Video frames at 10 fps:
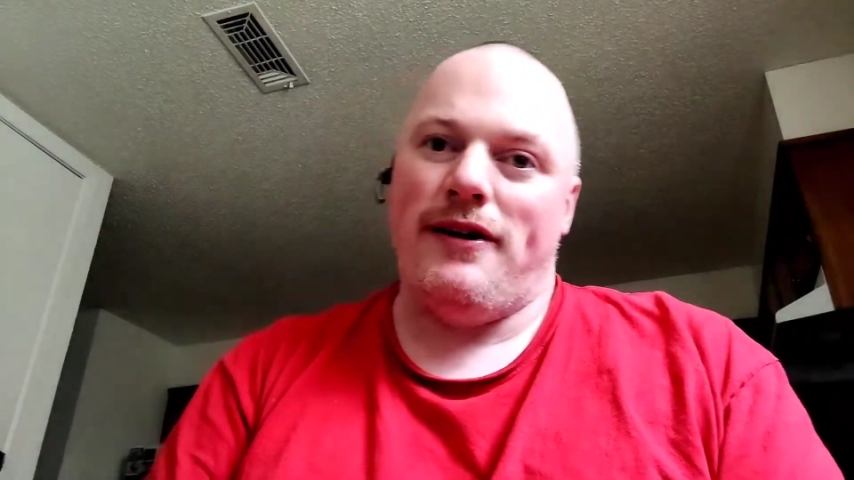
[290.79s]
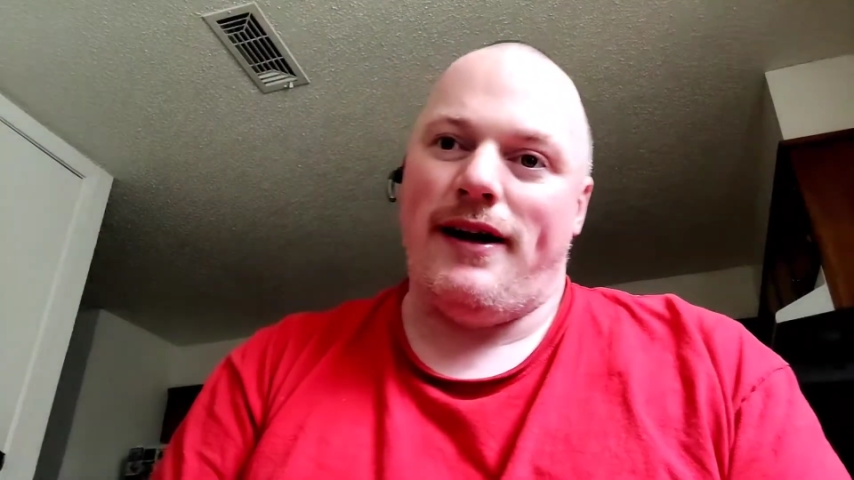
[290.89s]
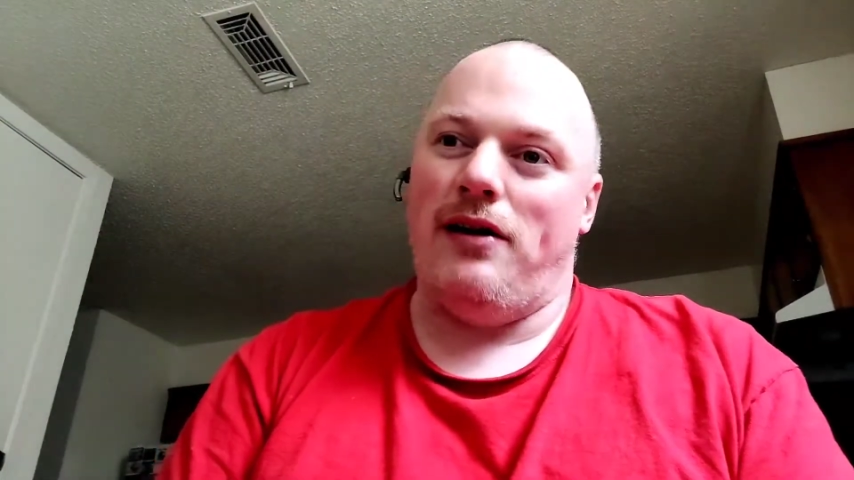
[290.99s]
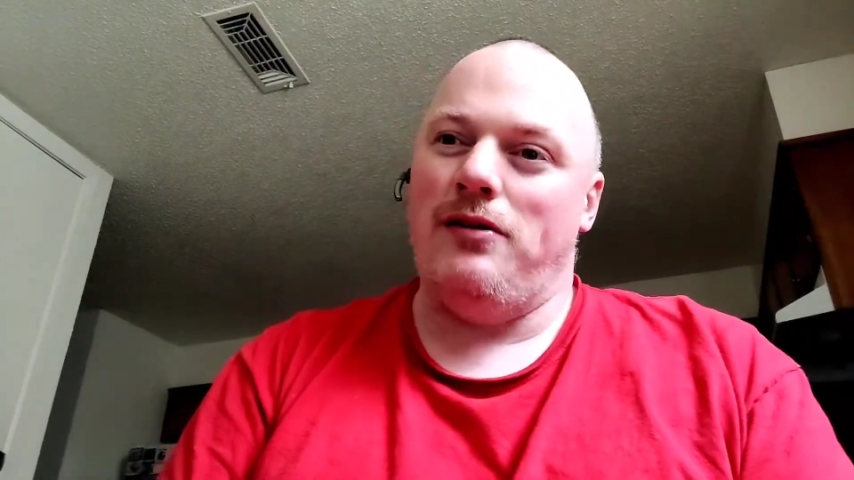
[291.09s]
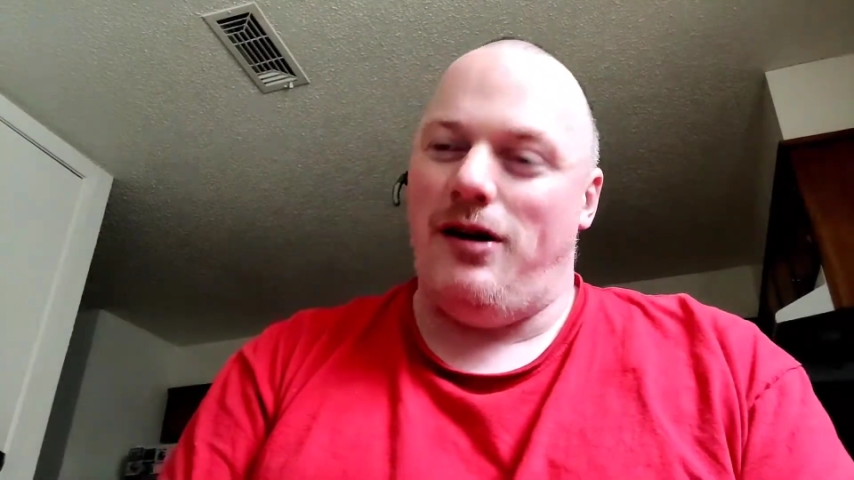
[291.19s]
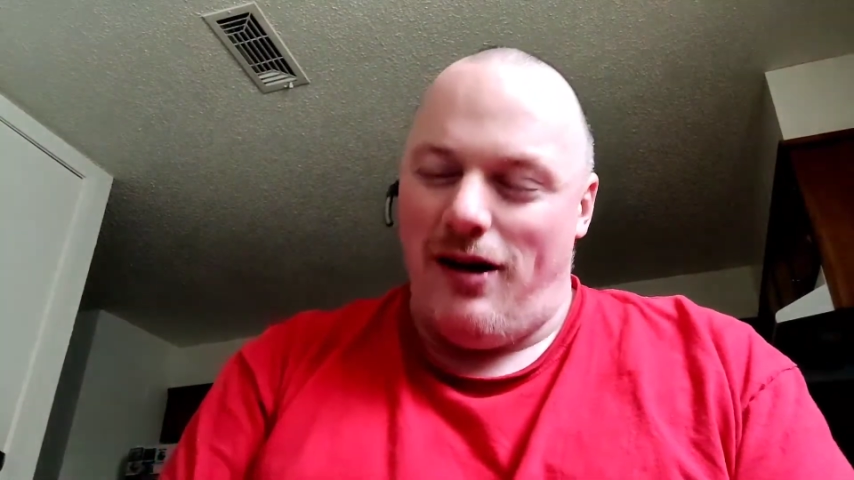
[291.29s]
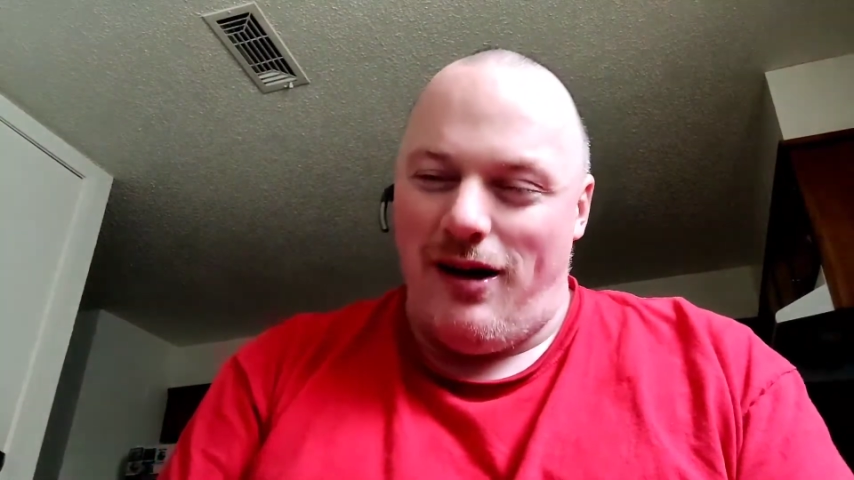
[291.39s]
down.